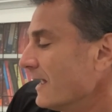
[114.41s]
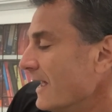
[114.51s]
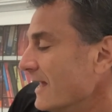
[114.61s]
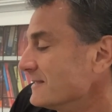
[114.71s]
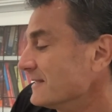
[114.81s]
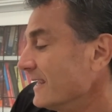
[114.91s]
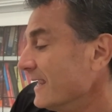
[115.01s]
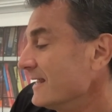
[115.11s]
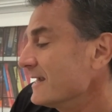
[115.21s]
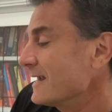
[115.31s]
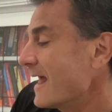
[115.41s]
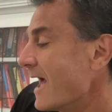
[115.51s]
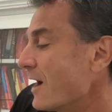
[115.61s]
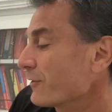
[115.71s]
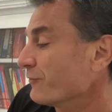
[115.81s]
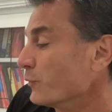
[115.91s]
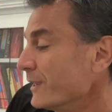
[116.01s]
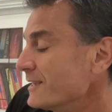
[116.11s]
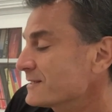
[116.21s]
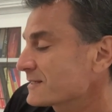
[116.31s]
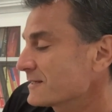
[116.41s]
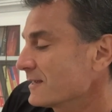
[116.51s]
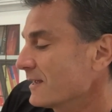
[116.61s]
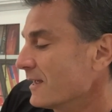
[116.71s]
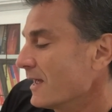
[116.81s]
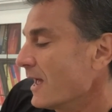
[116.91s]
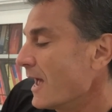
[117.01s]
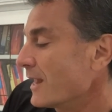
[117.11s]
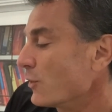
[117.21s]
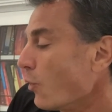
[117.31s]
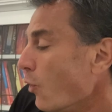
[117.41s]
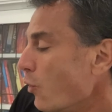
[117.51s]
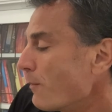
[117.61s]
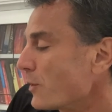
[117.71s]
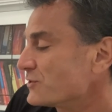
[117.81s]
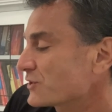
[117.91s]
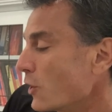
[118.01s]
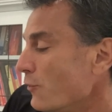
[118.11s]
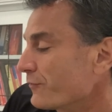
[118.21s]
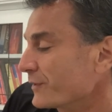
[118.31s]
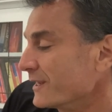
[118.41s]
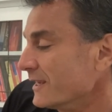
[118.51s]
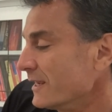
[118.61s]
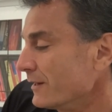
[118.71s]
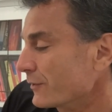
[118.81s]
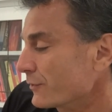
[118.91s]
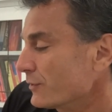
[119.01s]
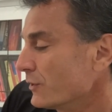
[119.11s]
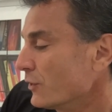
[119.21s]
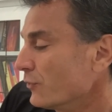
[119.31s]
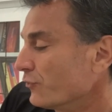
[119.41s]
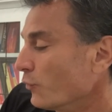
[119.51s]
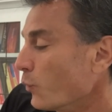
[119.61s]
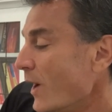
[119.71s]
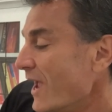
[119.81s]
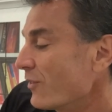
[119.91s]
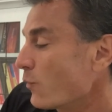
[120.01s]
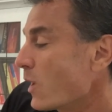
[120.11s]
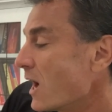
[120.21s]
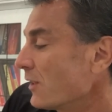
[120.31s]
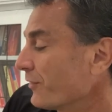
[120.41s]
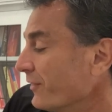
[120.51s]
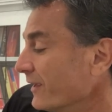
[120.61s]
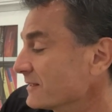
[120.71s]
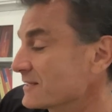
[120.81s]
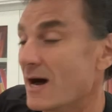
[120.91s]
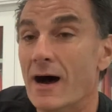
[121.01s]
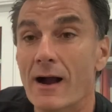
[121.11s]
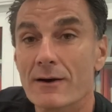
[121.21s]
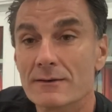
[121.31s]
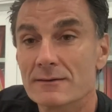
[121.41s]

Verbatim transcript: And in and out of weeks, and almost over a year, to where the wild things are.